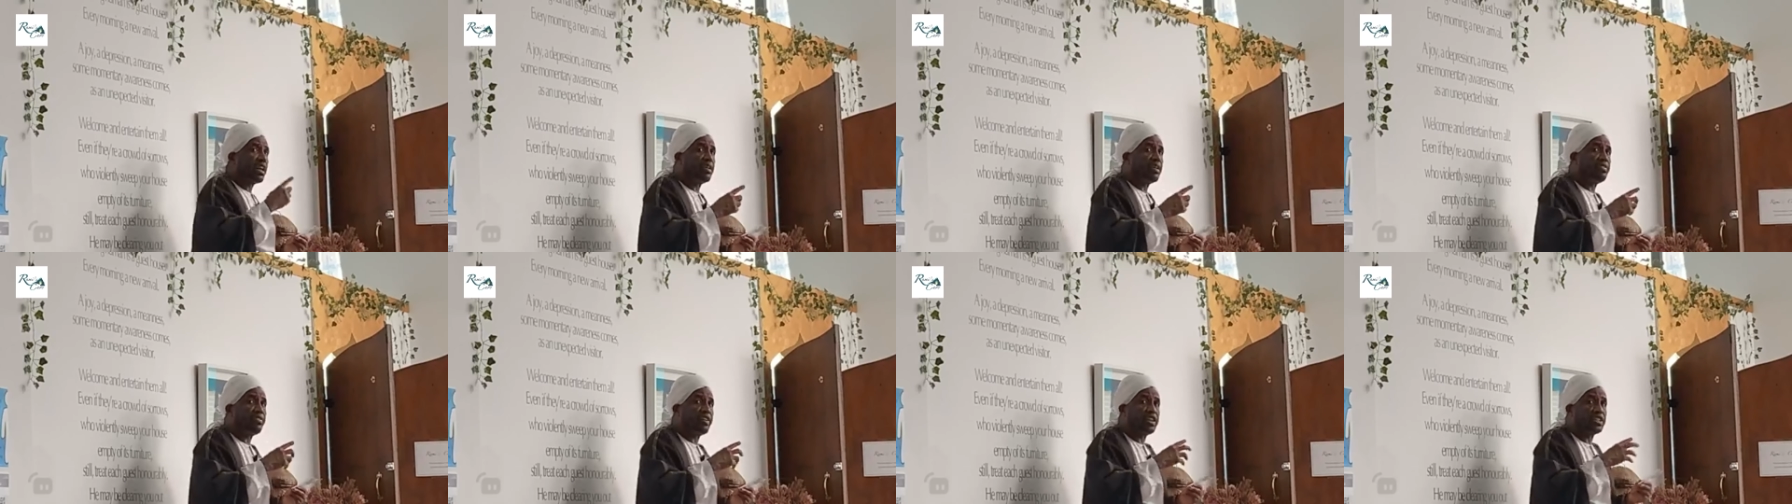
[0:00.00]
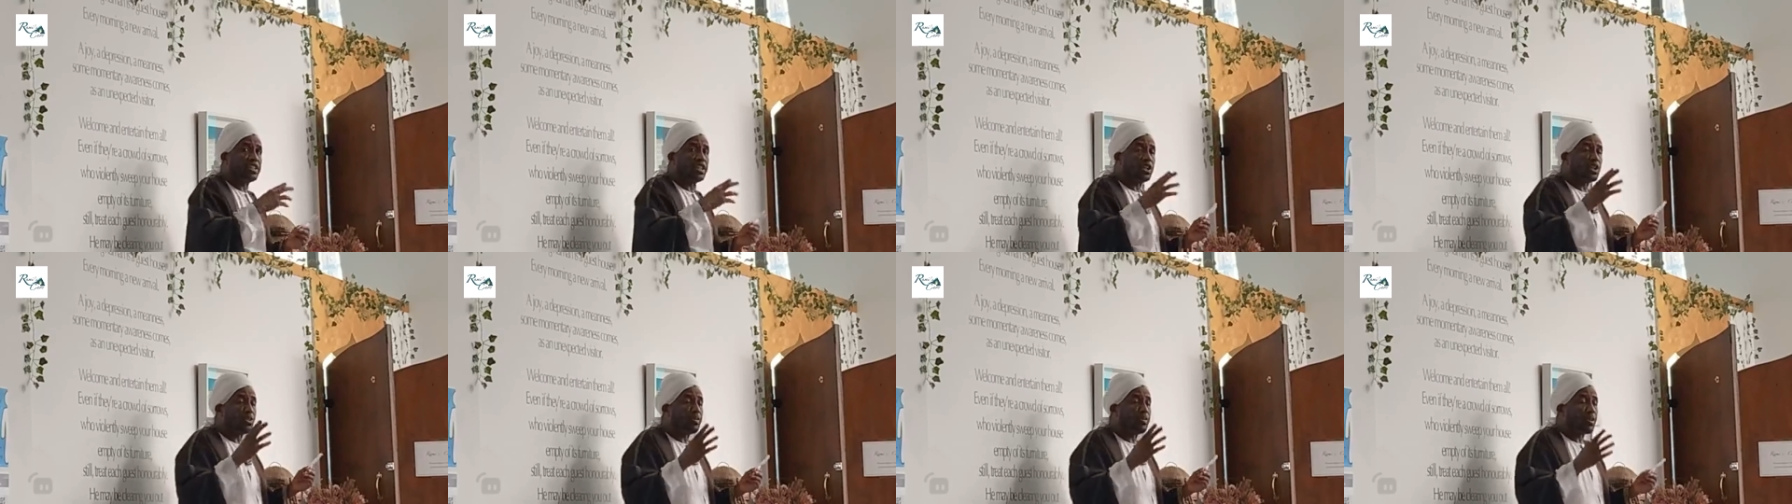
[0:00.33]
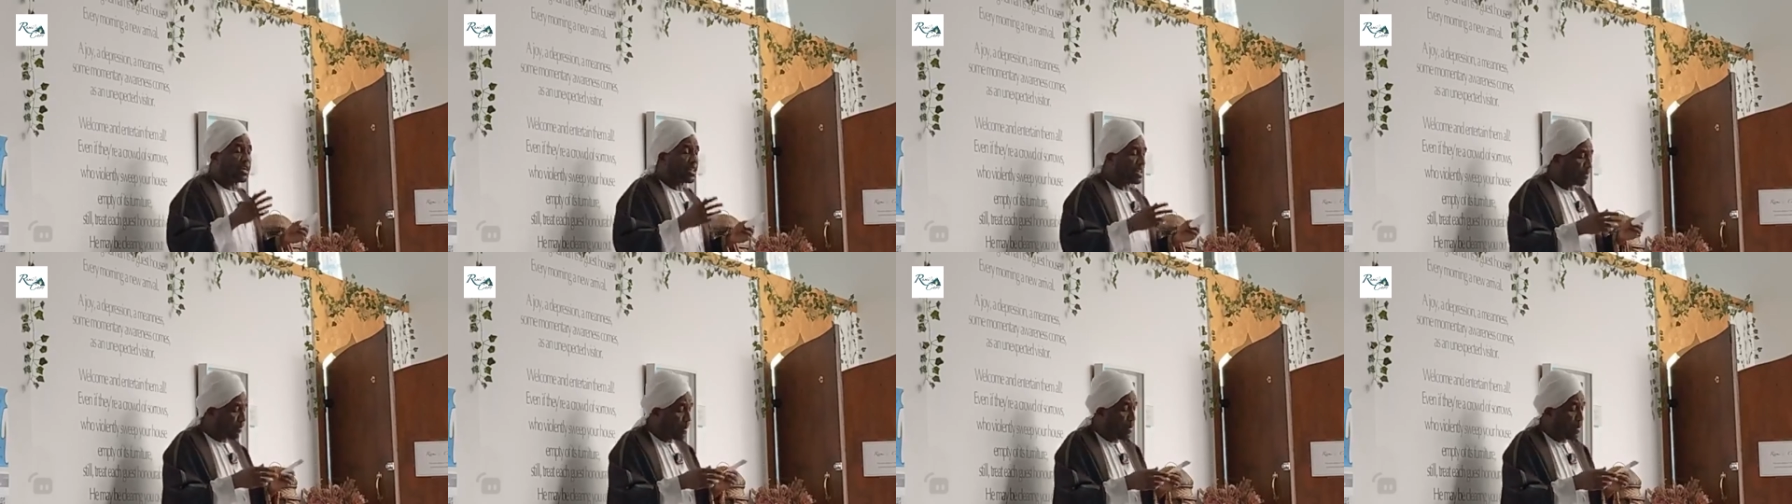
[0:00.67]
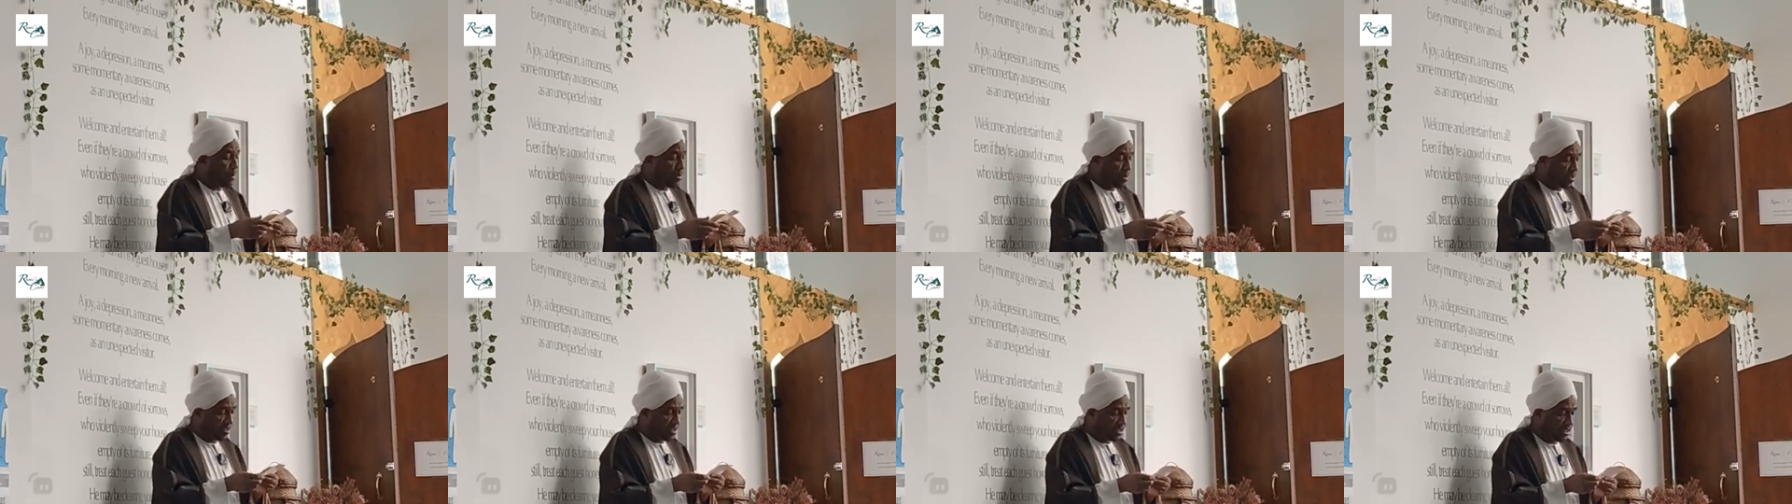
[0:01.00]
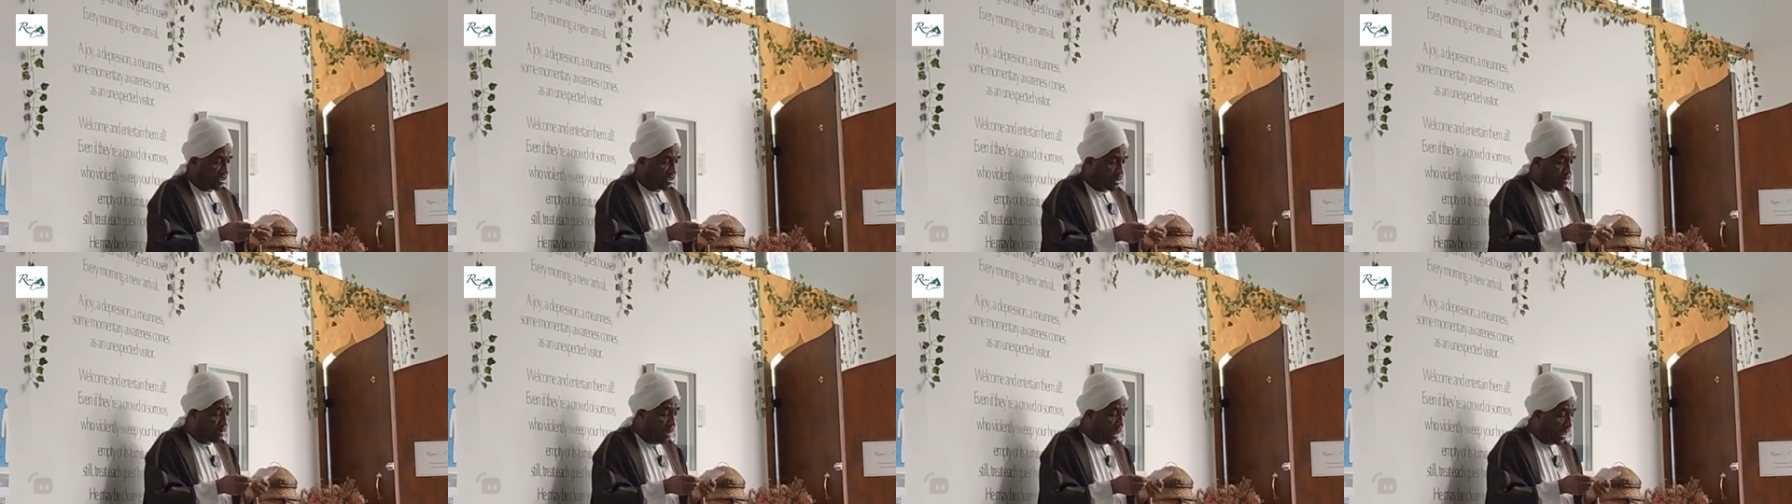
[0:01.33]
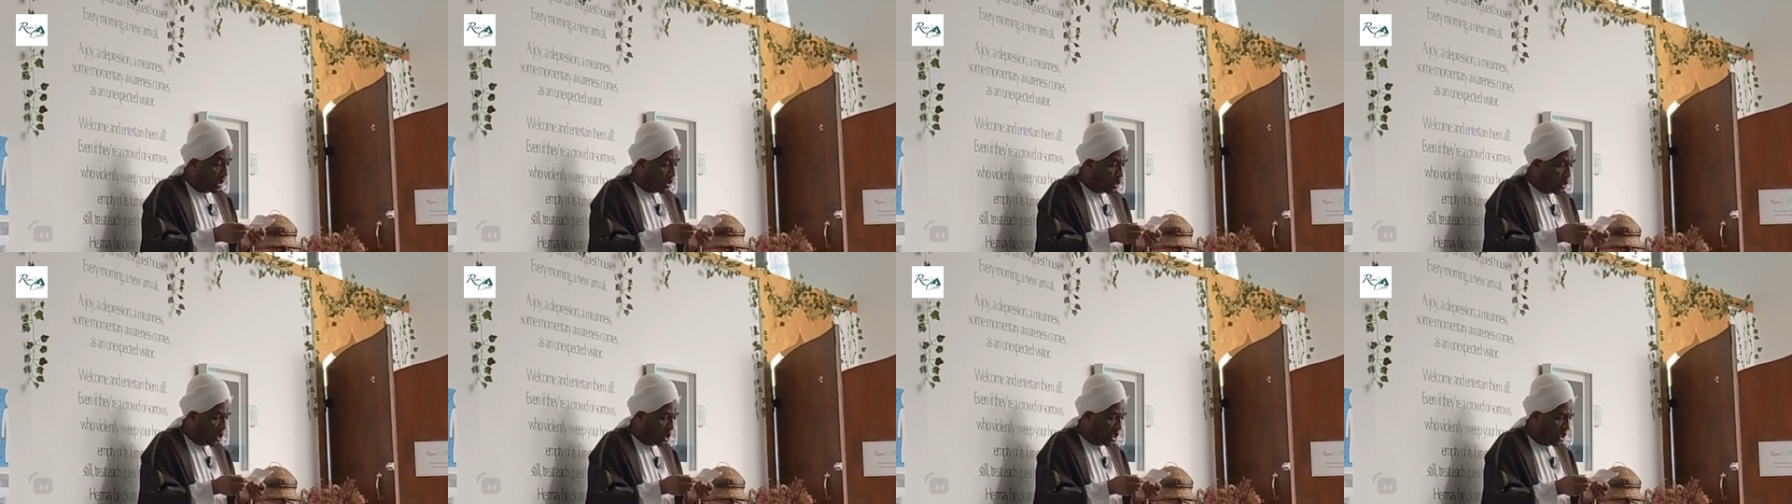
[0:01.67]
renovation, to make it a proper masjid. He said,
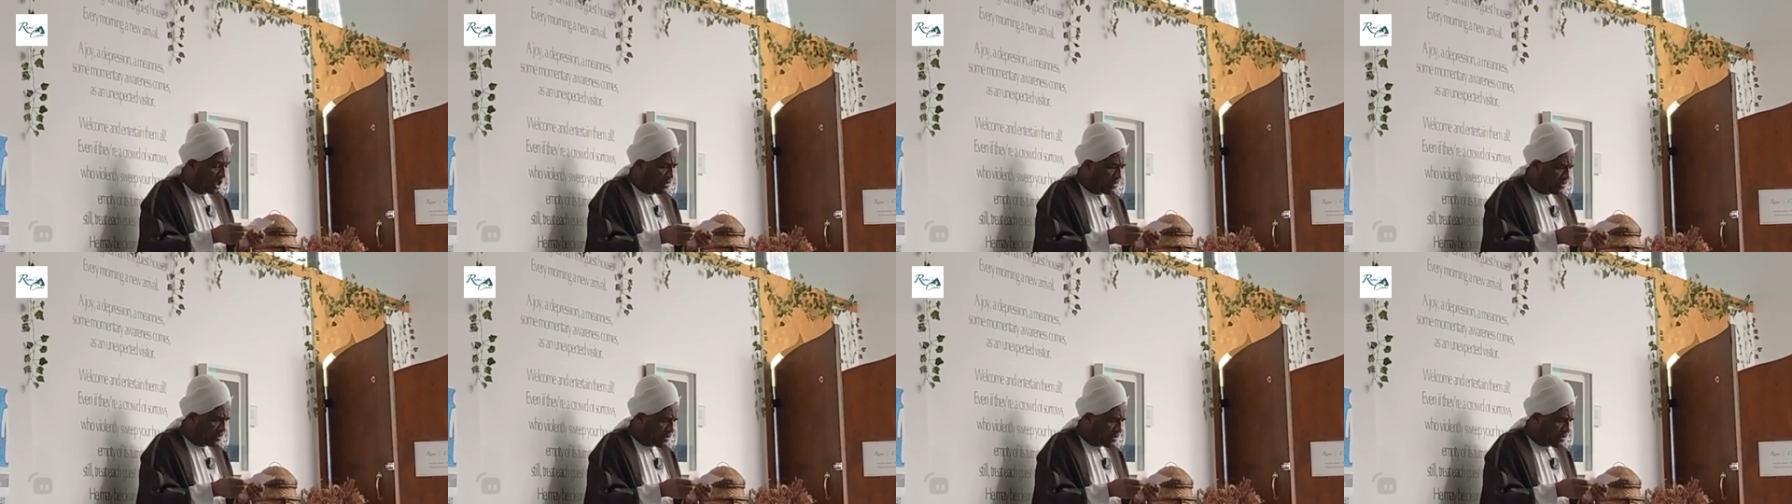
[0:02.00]
make it good.